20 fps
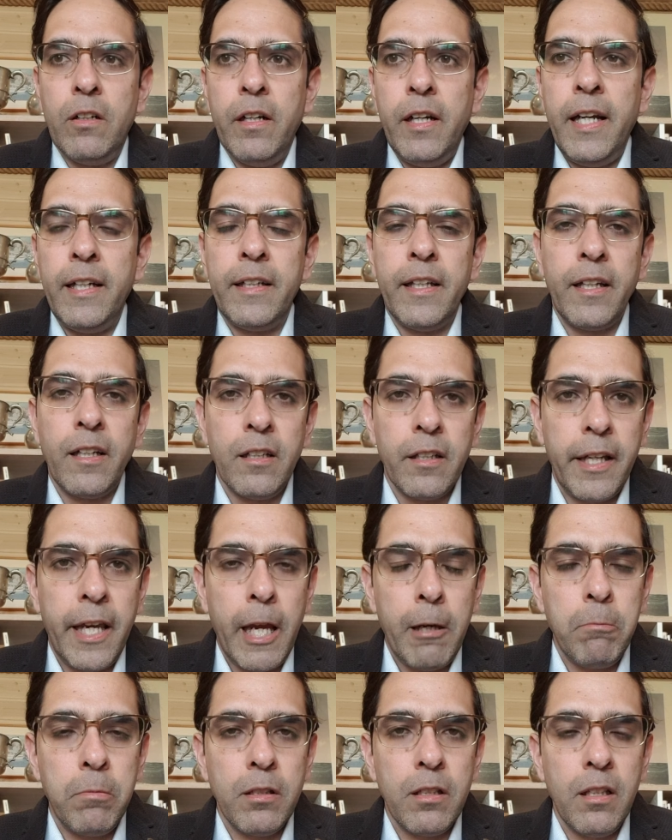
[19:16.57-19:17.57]
hitting a
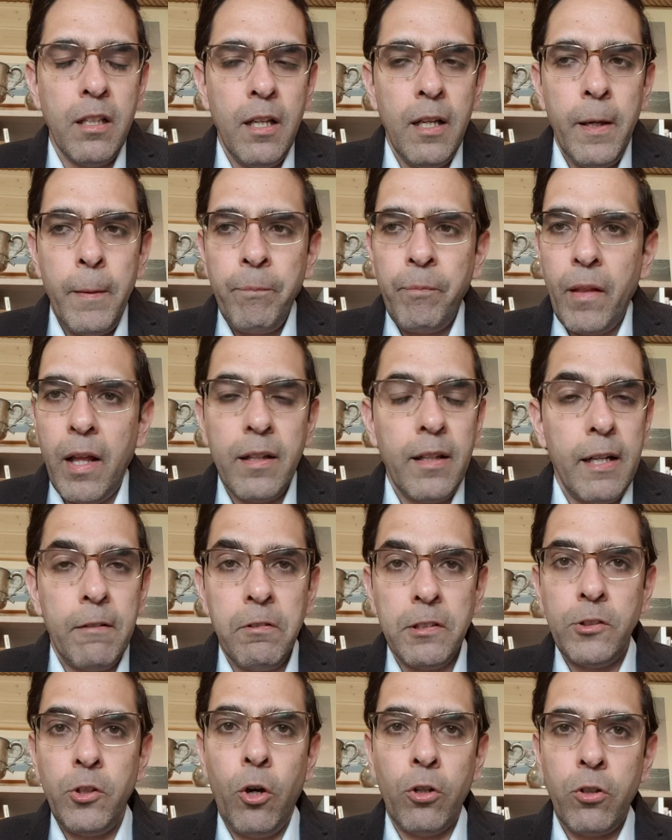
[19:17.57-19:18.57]
cable, and it
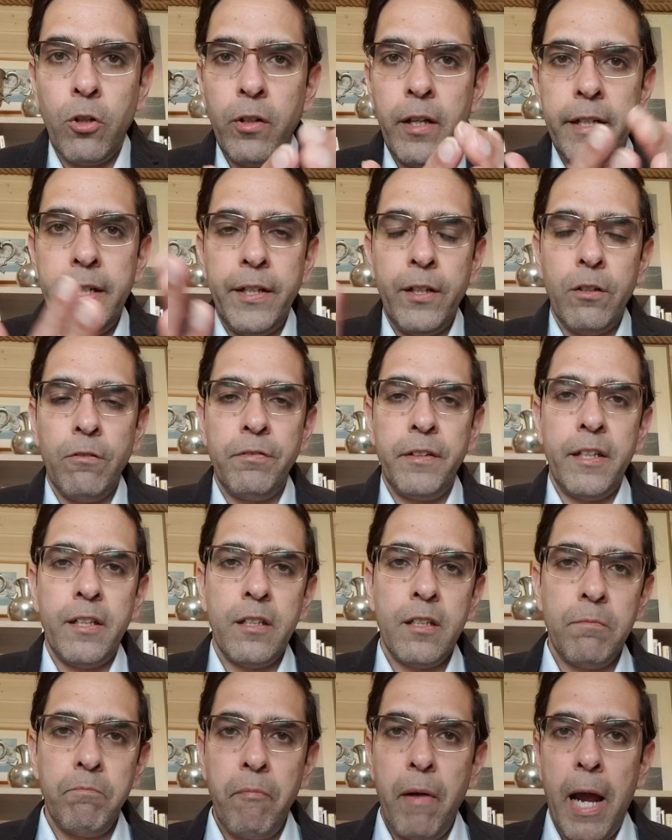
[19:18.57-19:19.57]
was not on any of
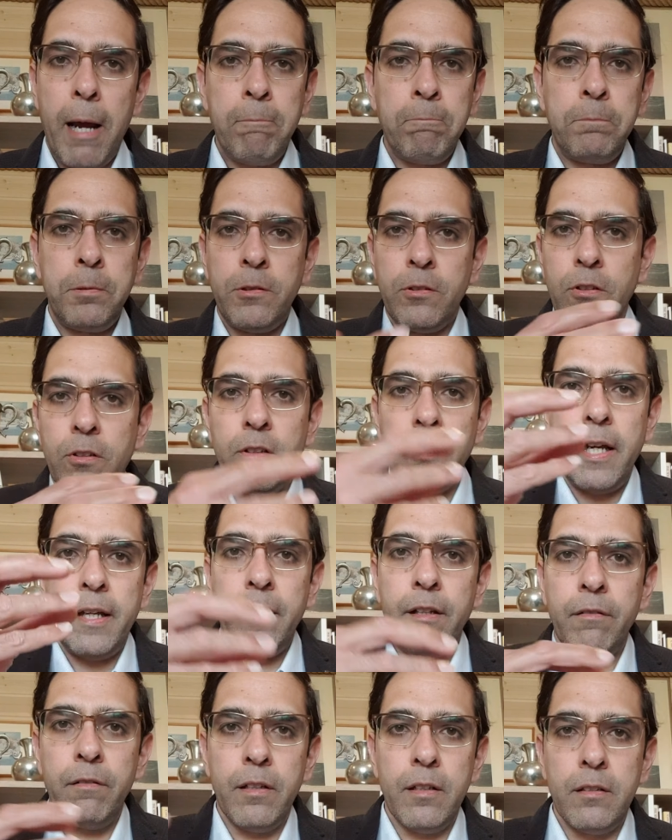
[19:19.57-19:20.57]
their maps or
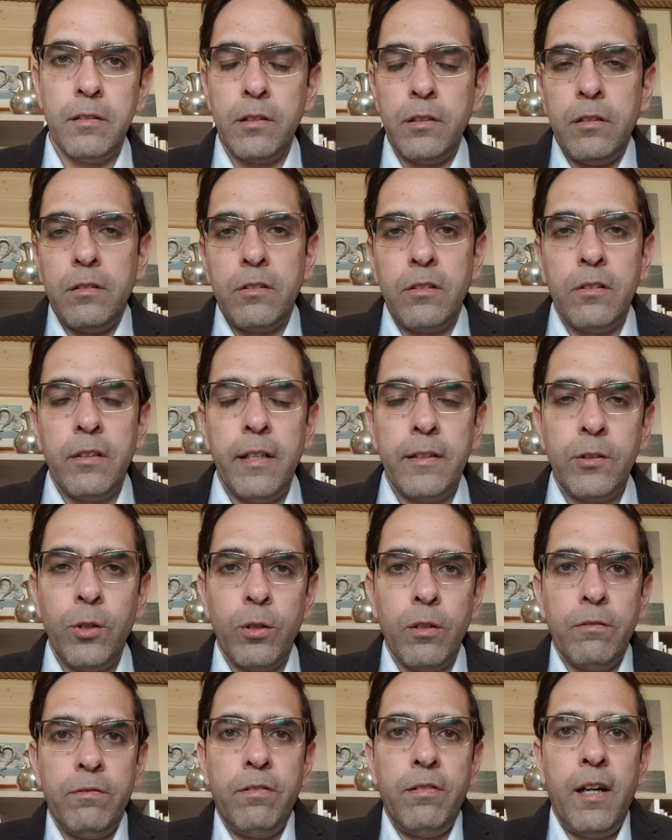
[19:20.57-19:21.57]
anywhere, so they sort
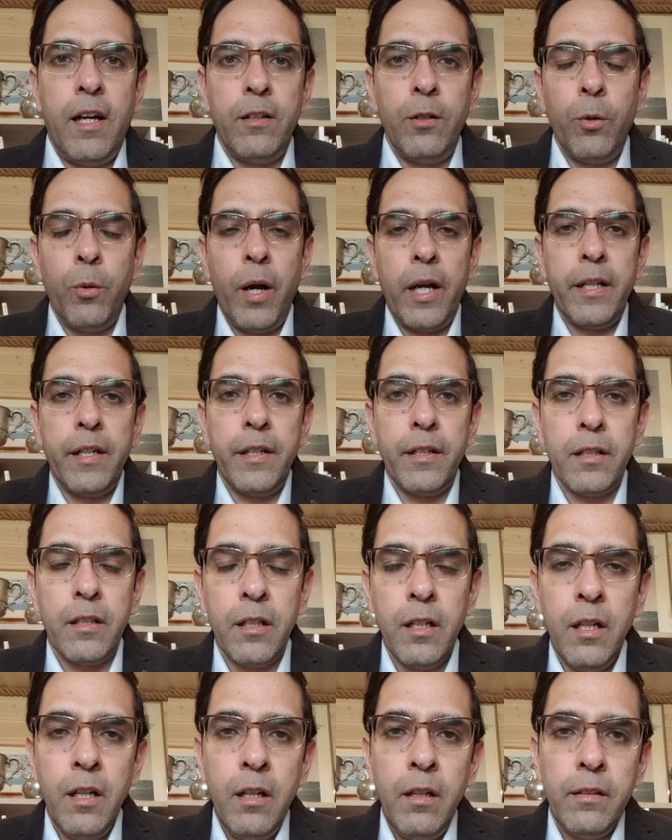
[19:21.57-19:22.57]
of had no idea
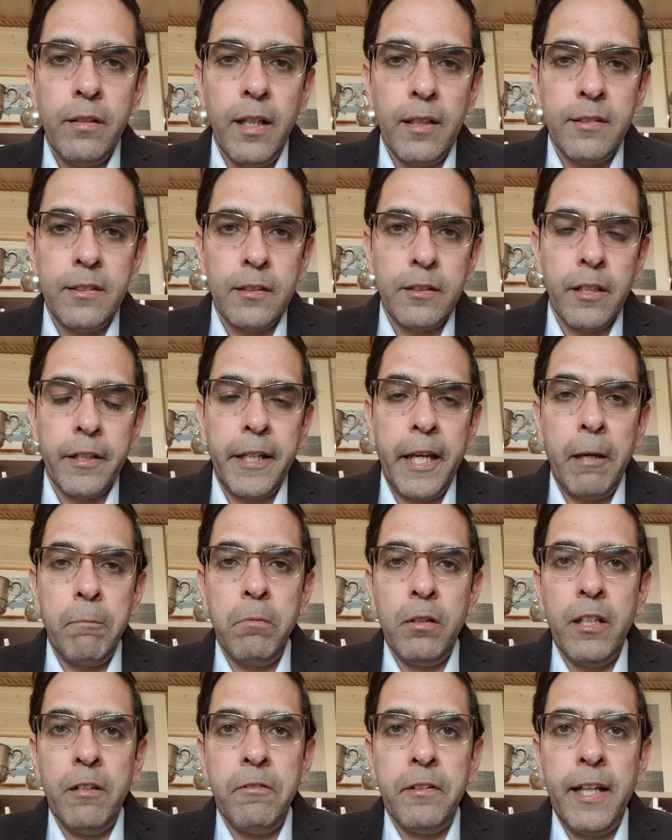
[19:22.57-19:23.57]
that such a
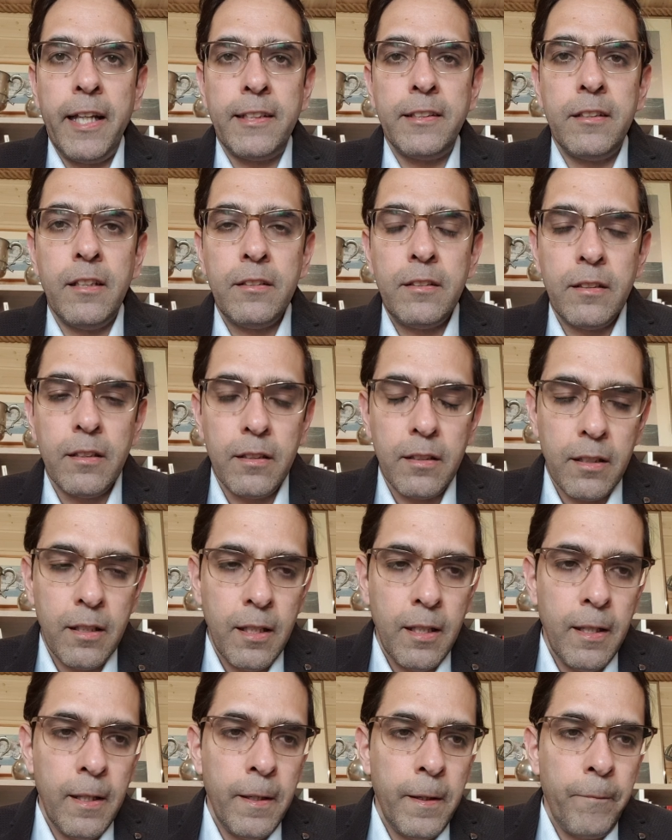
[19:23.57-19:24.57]
cable even existed.
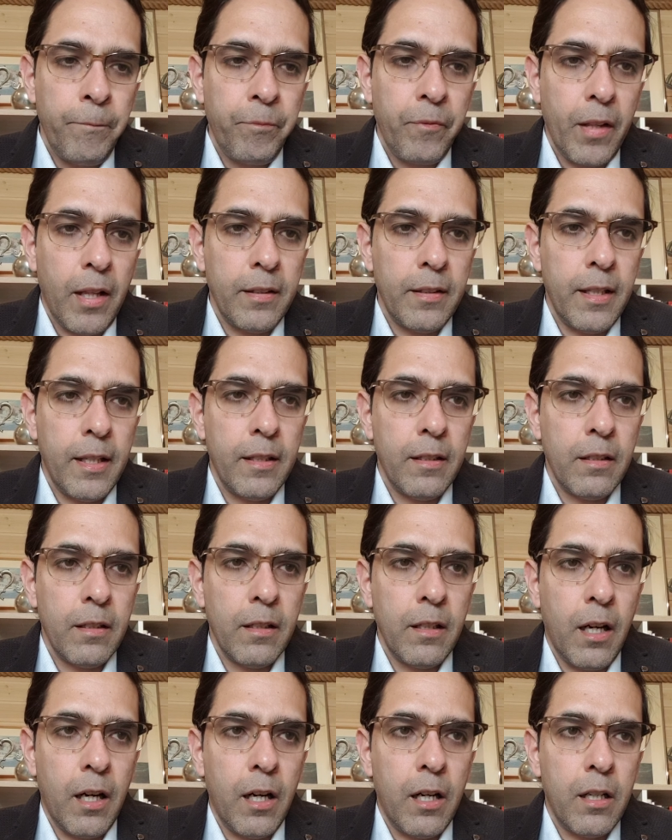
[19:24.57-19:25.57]
And
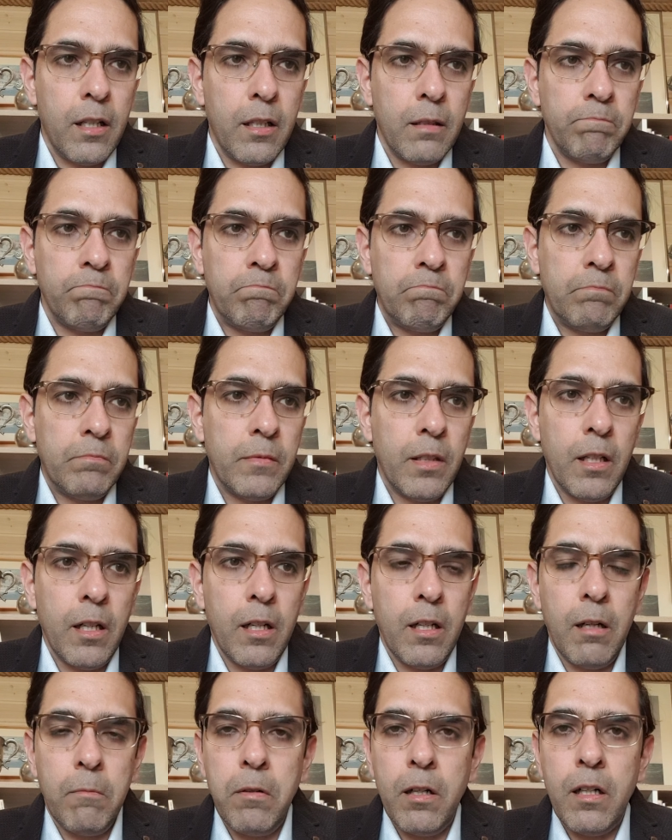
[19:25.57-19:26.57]
then
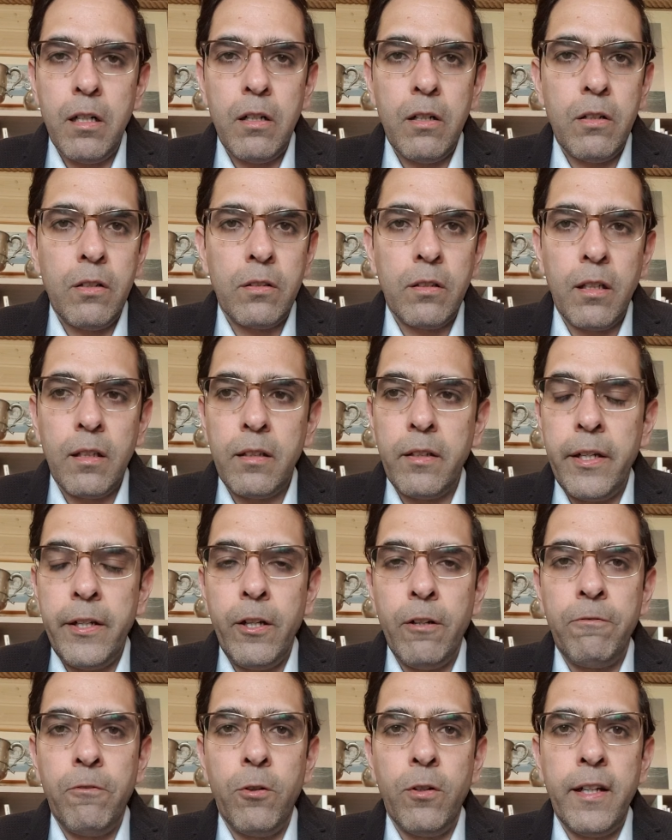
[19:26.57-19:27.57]
about 3 or
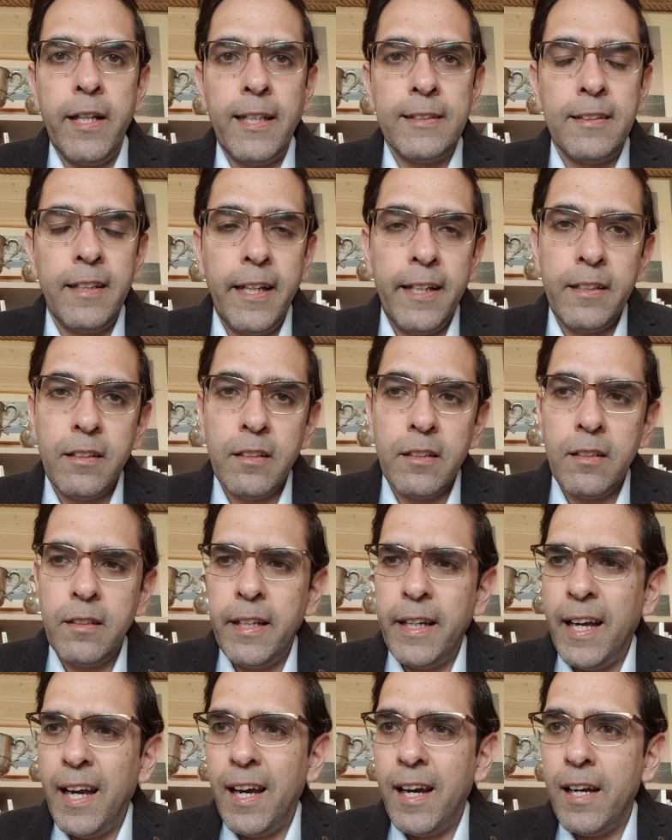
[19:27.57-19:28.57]
4 days later,
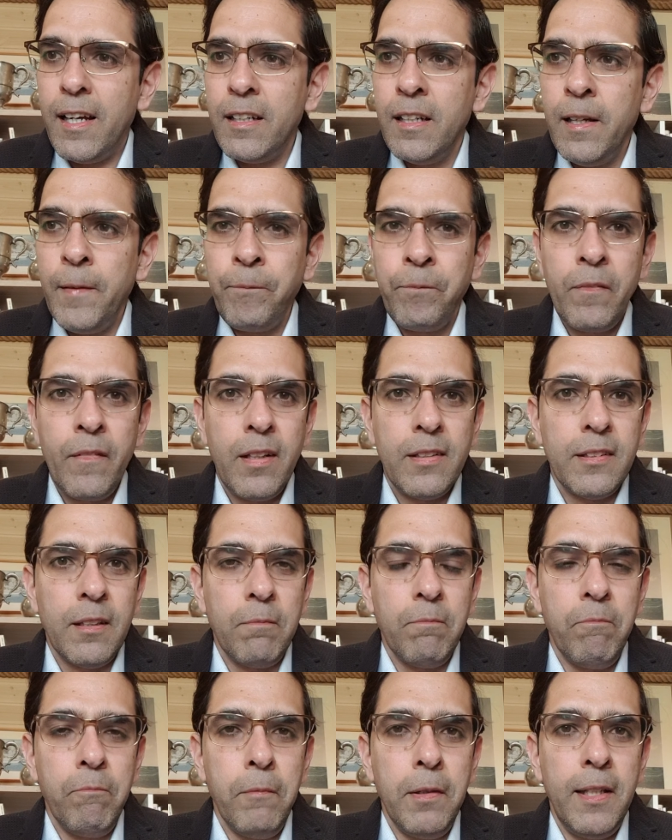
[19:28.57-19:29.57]
they had
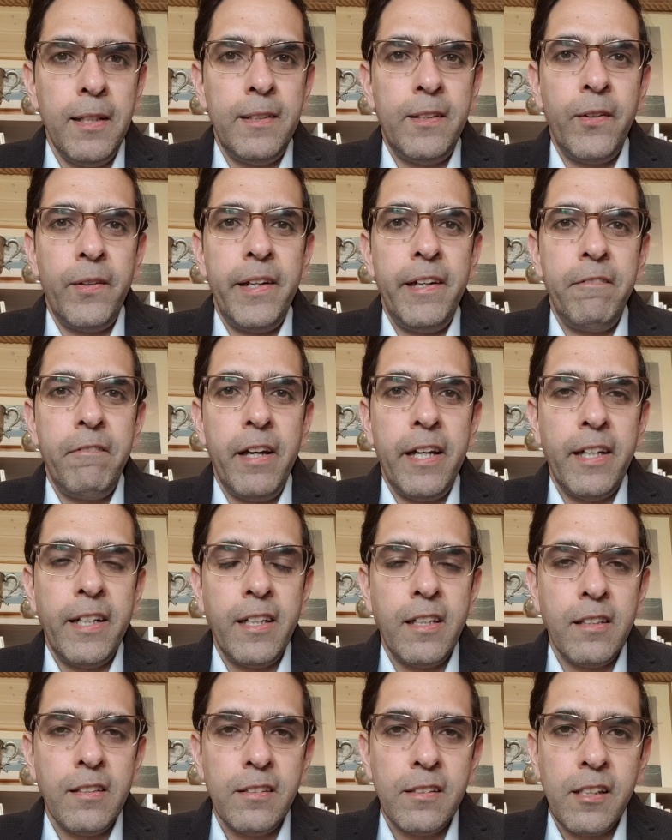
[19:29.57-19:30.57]
some military
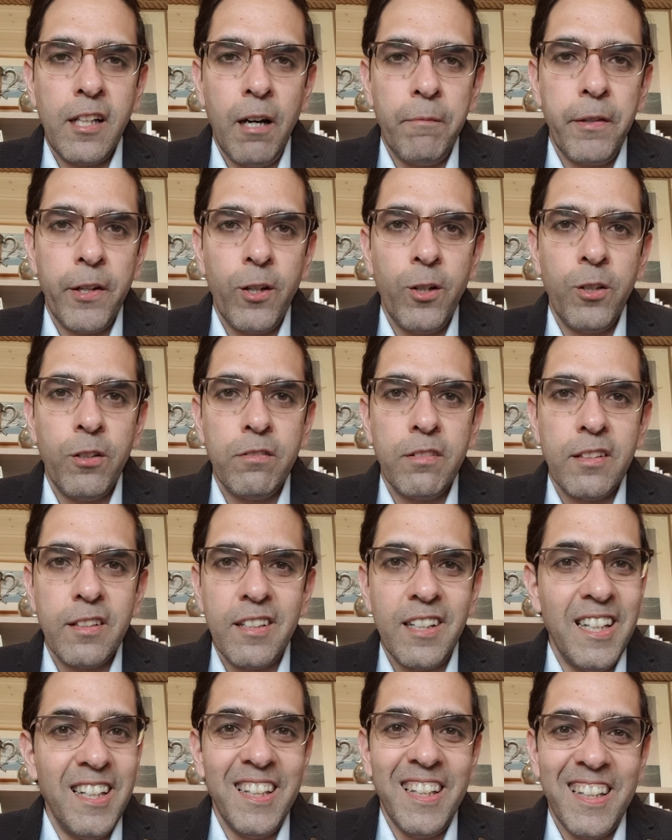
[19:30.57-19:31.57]
vehicles coming
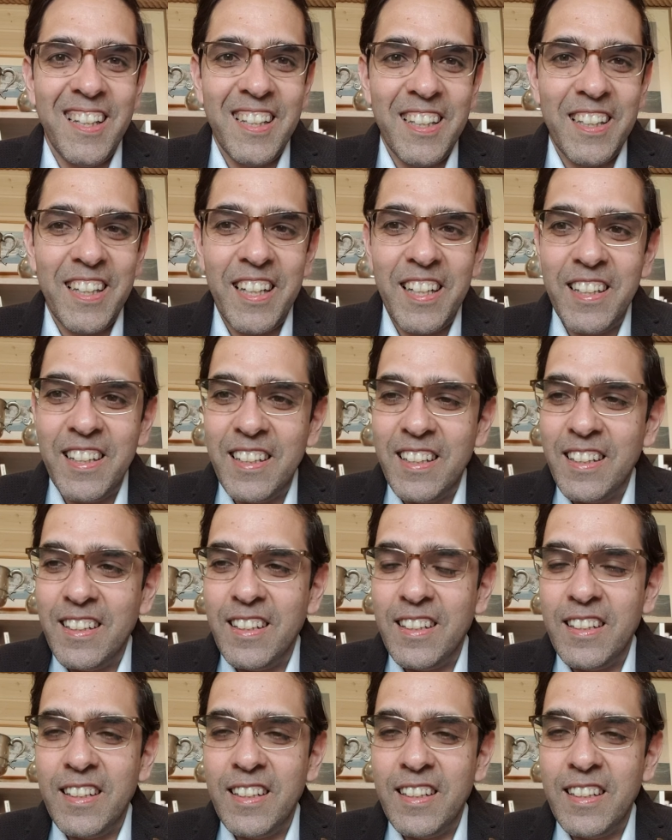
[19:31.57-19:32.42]
over and